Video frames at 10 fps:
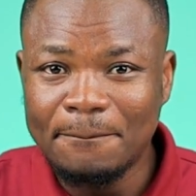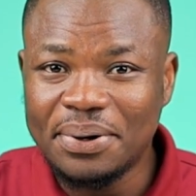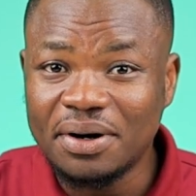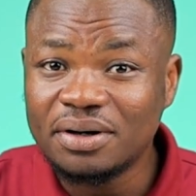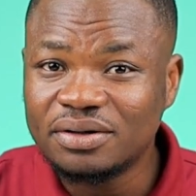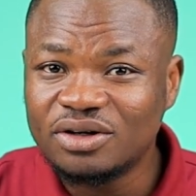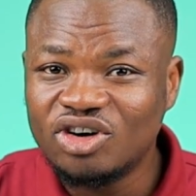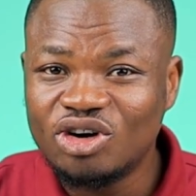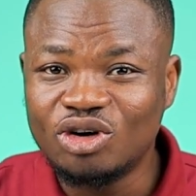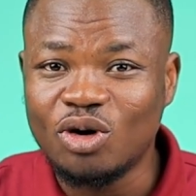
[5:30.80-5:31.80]
p,
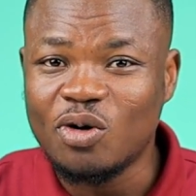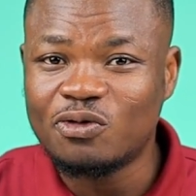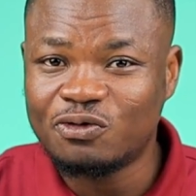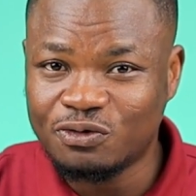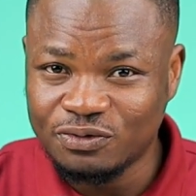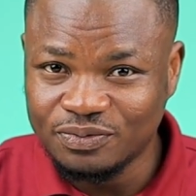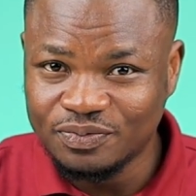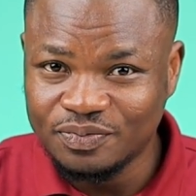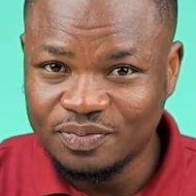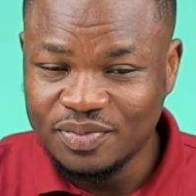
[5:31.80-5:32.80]
nor f.
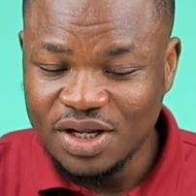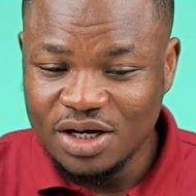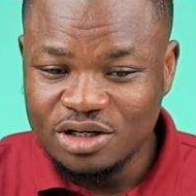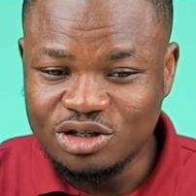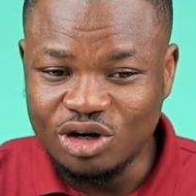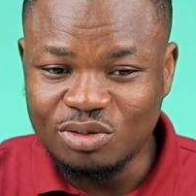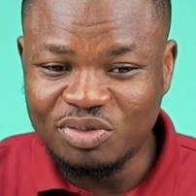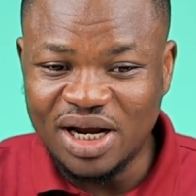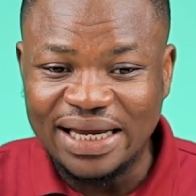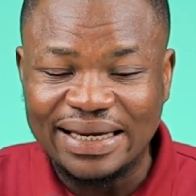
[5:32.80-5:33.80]
So you
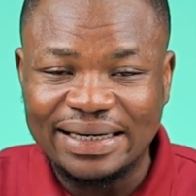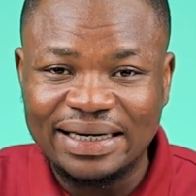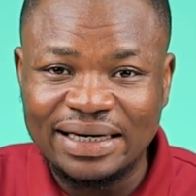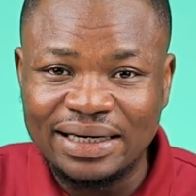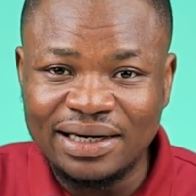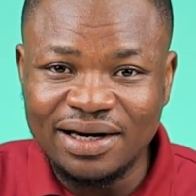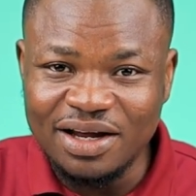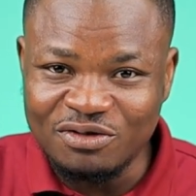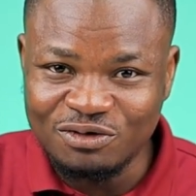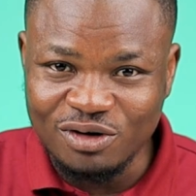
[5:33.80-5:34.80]
bring
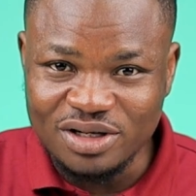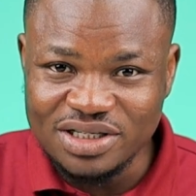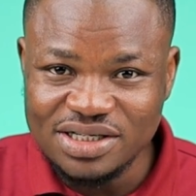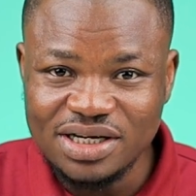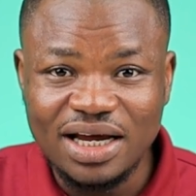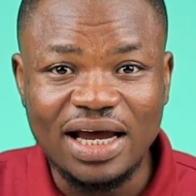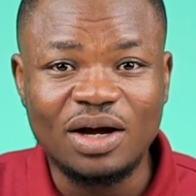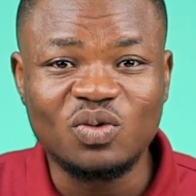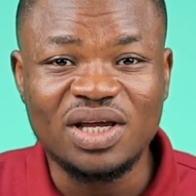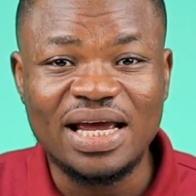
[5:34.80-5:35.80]
in front
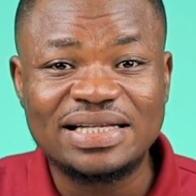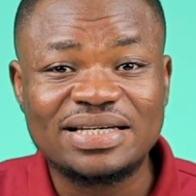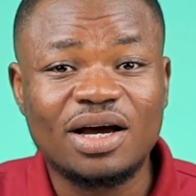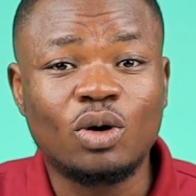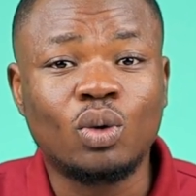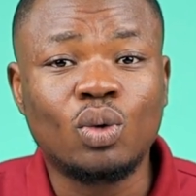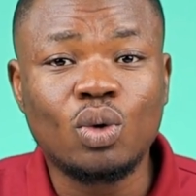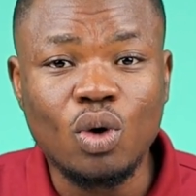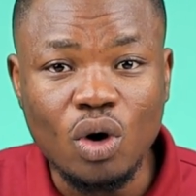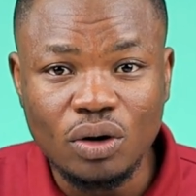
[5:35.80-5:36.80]
and we get
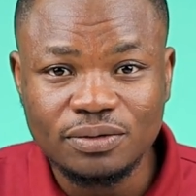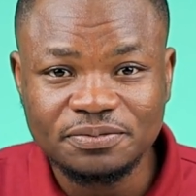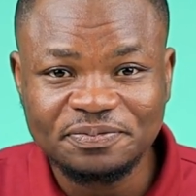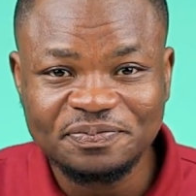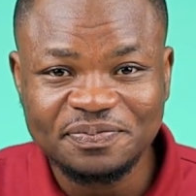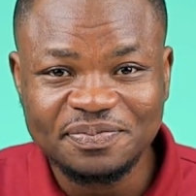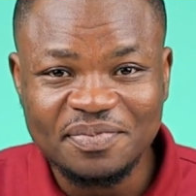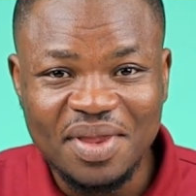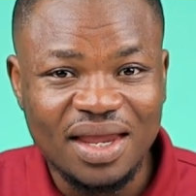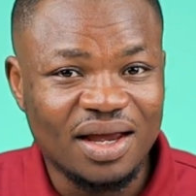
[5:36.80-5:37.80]
nkoko,
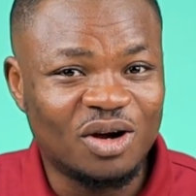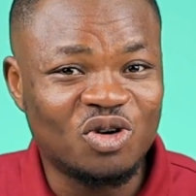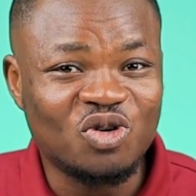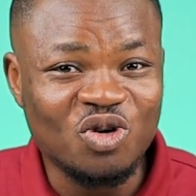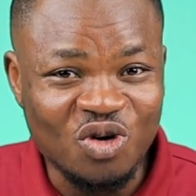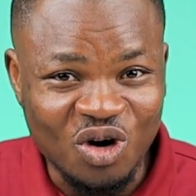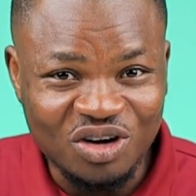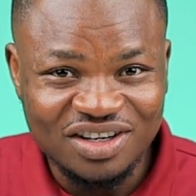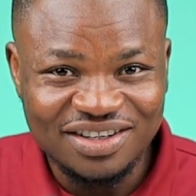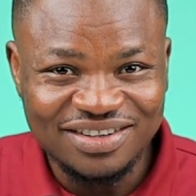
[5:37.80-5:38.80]

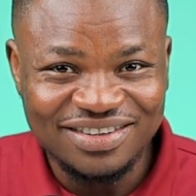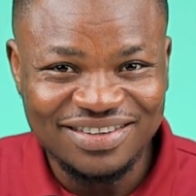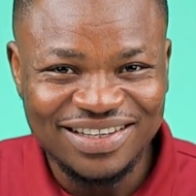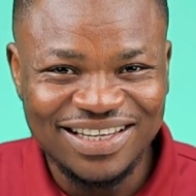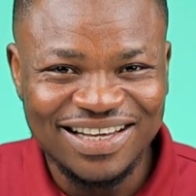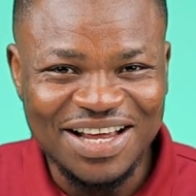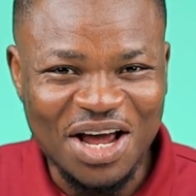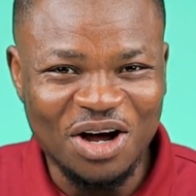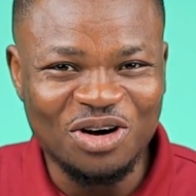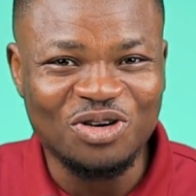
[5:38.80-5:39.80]
nkoko,
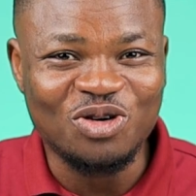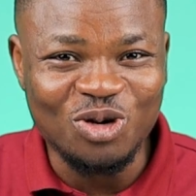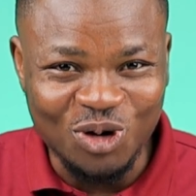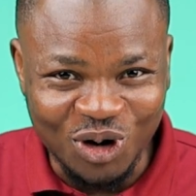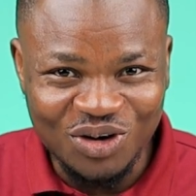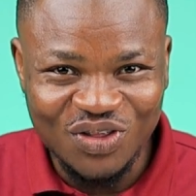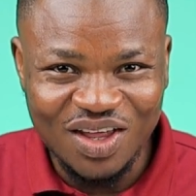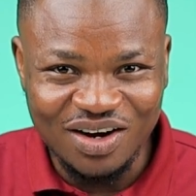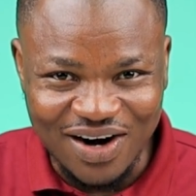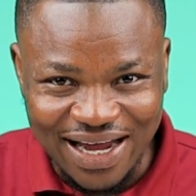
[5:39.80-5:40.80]
nkoko.
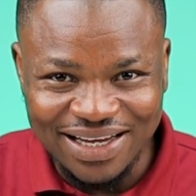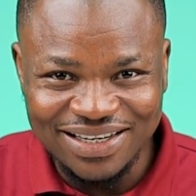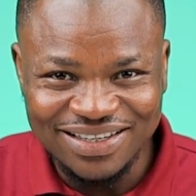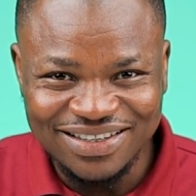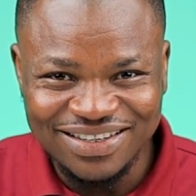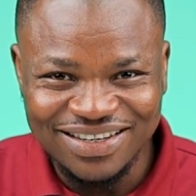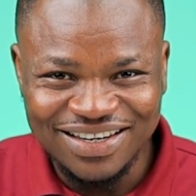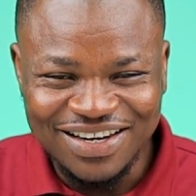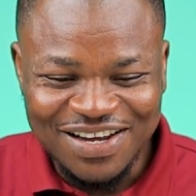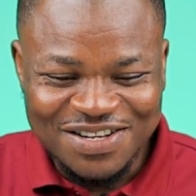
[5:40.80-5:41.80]
All right,
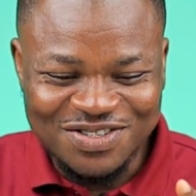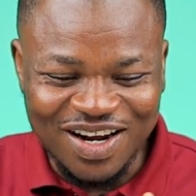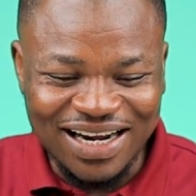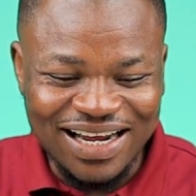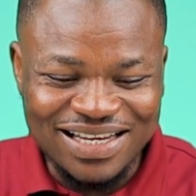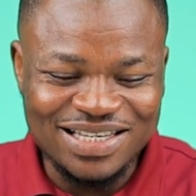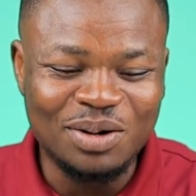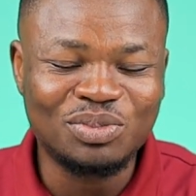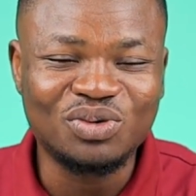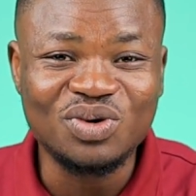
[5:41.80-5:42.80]
to another
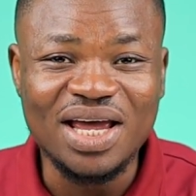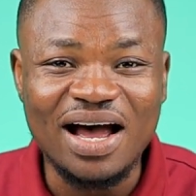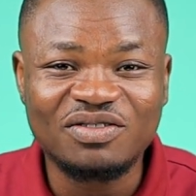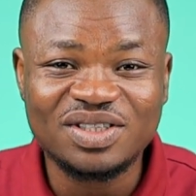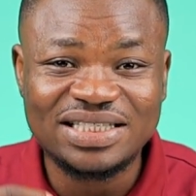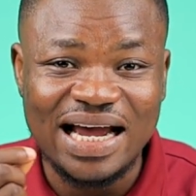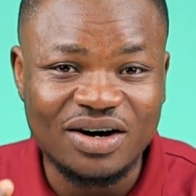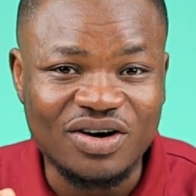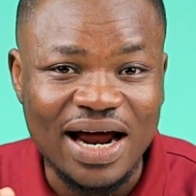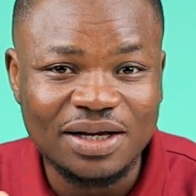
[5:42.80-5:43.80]
example, we have
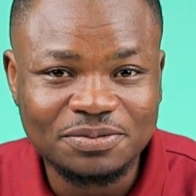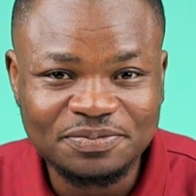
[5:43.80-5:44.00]
takra,